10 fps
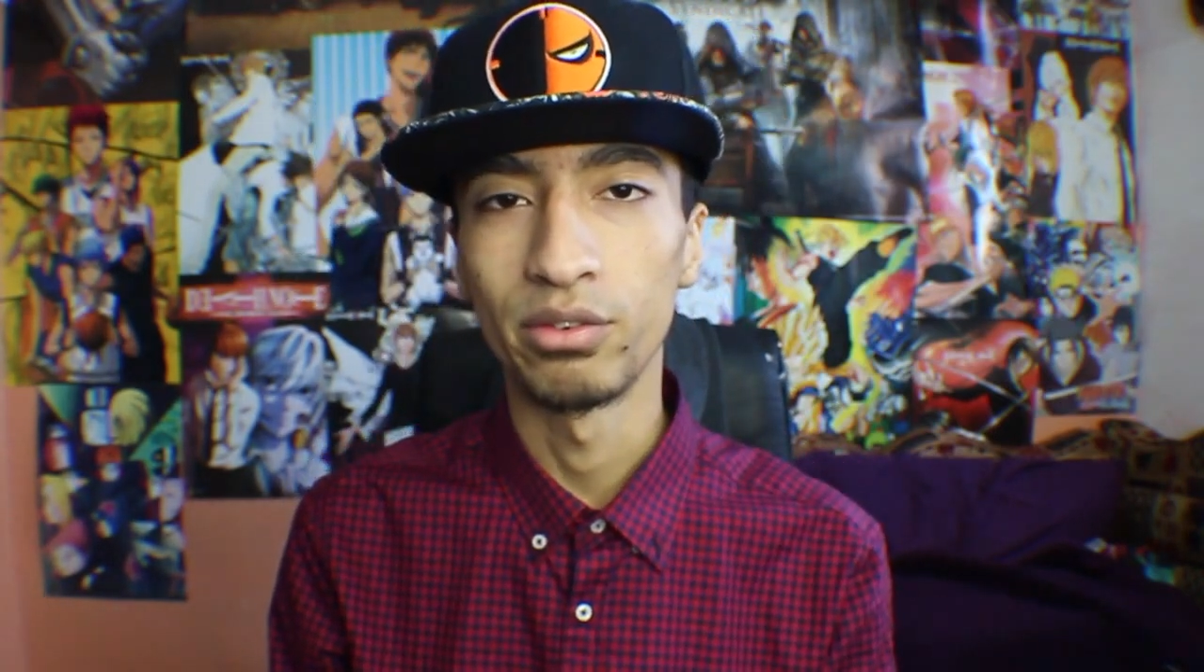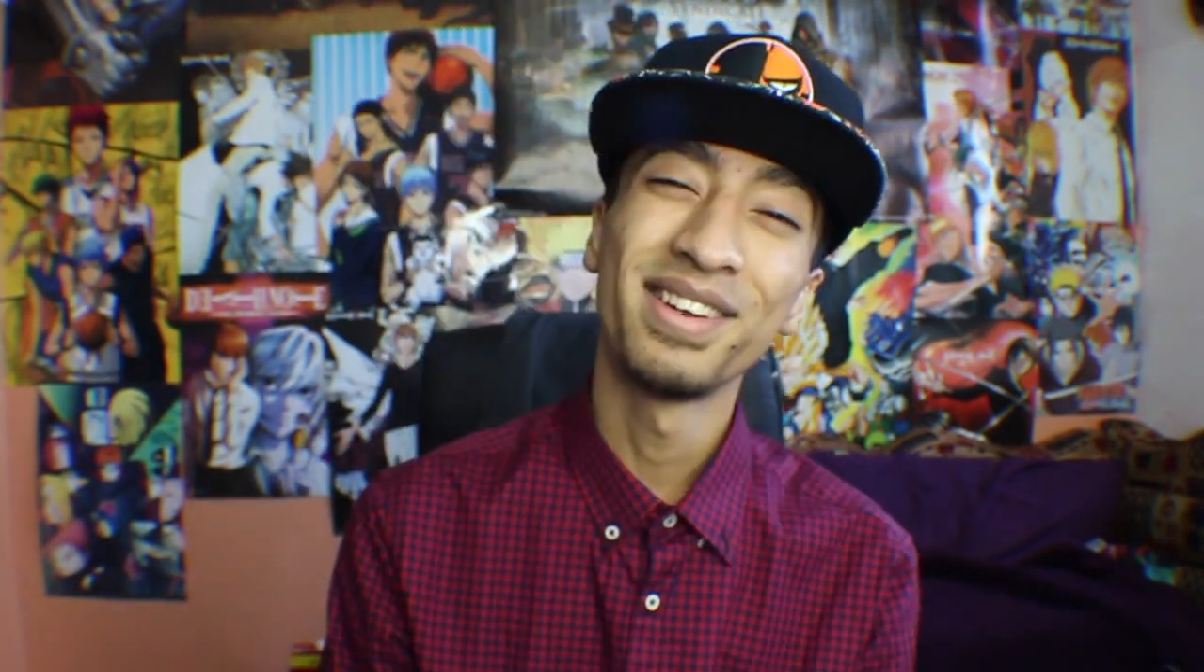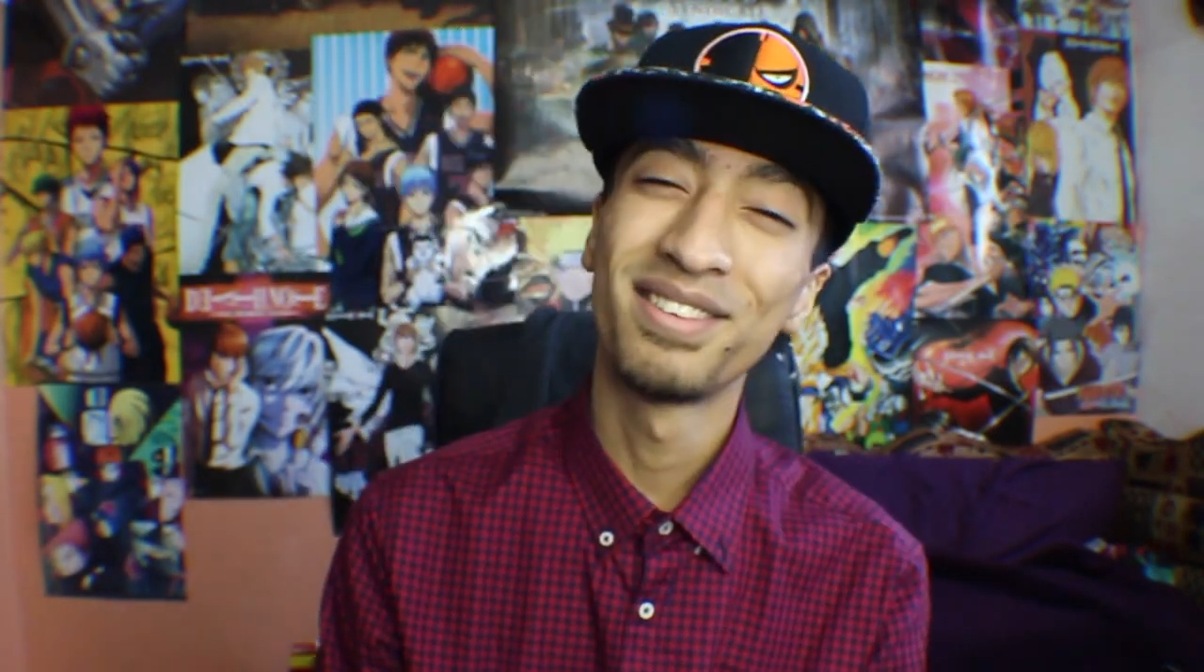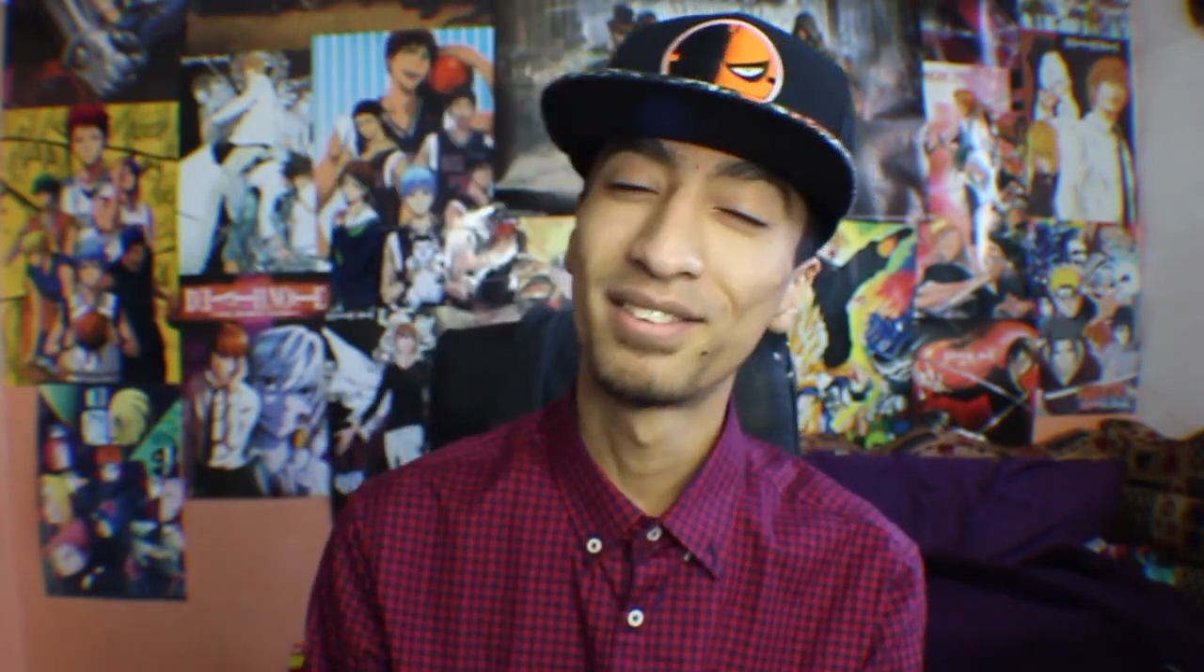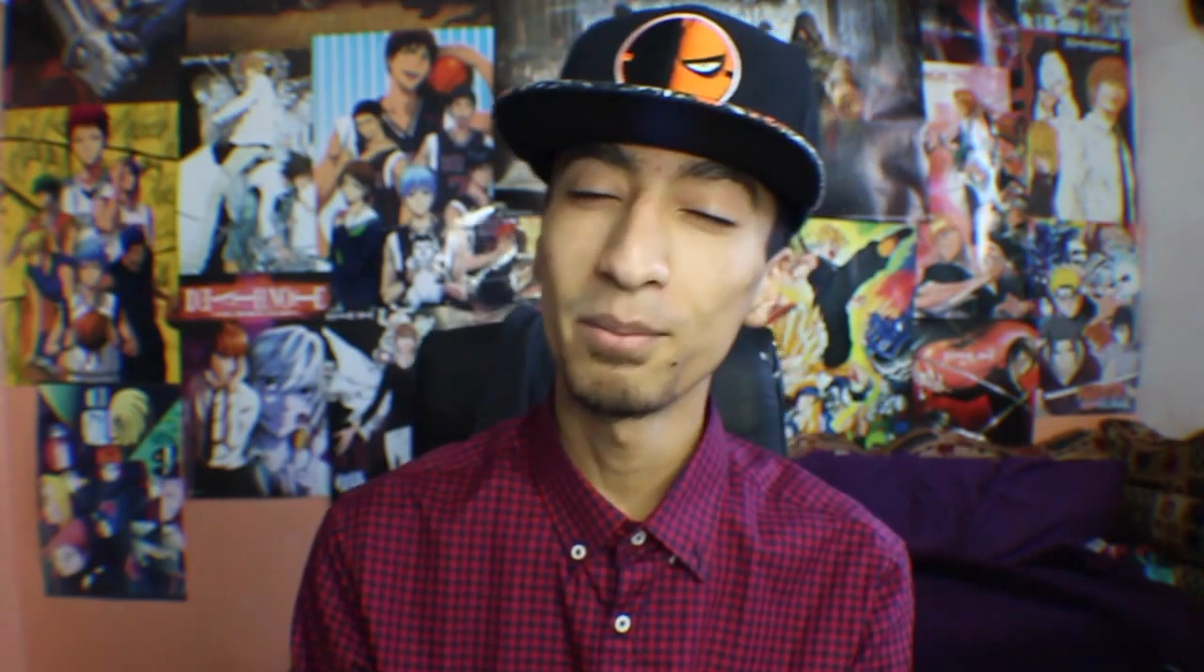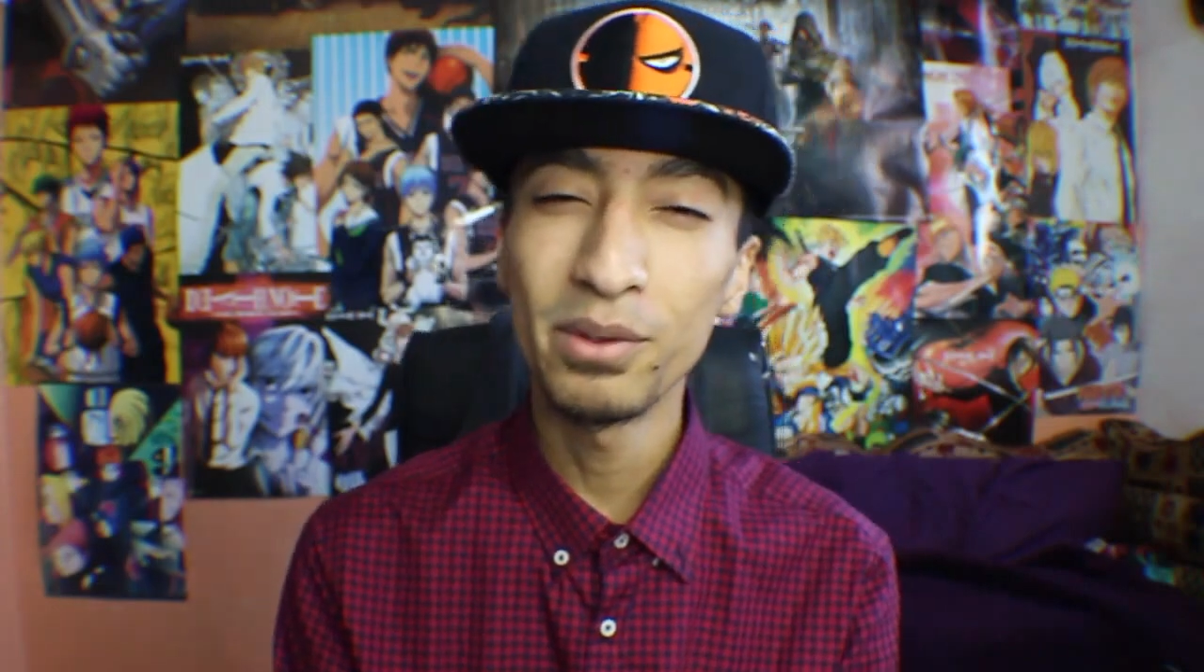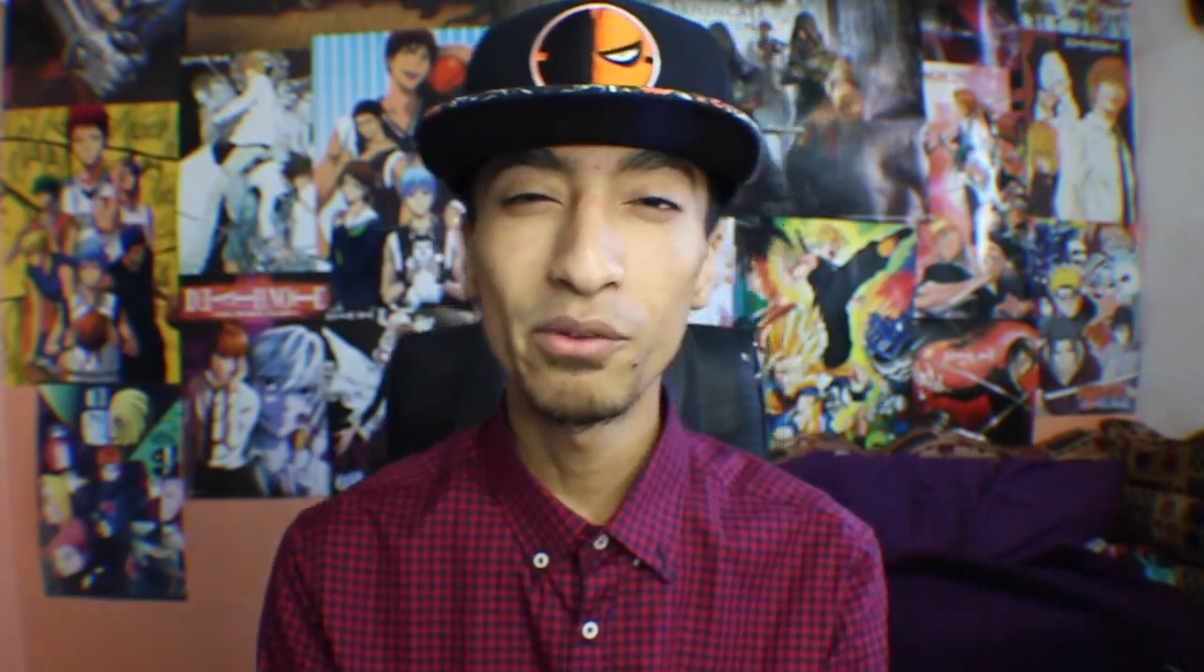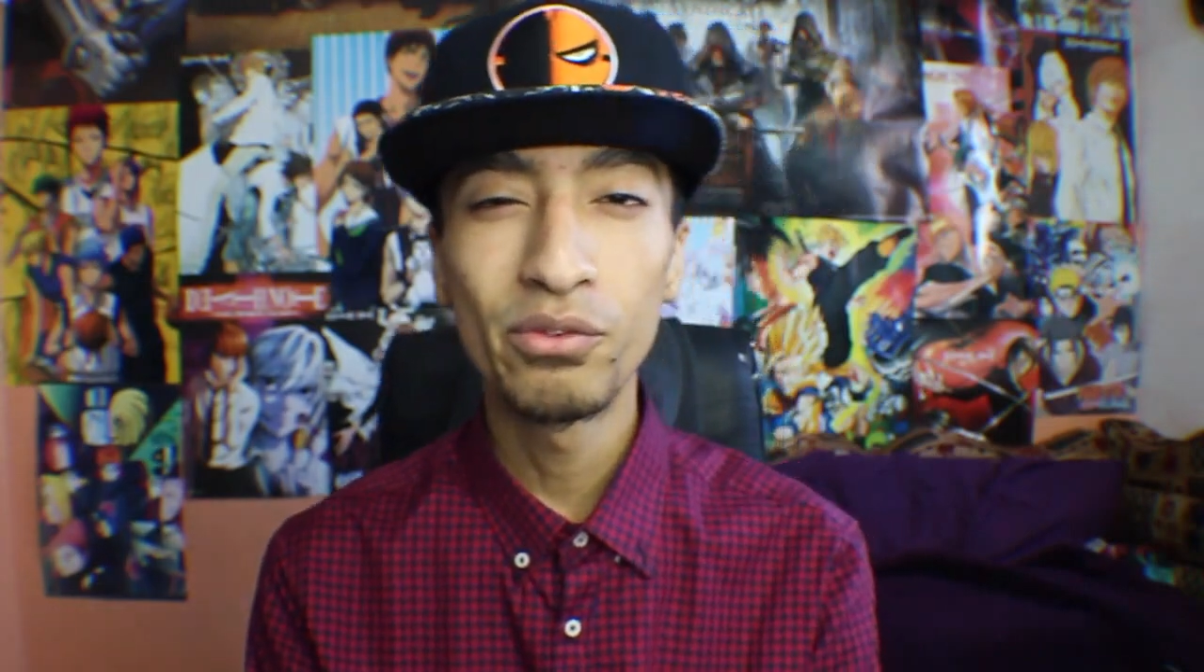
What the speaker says: And some of the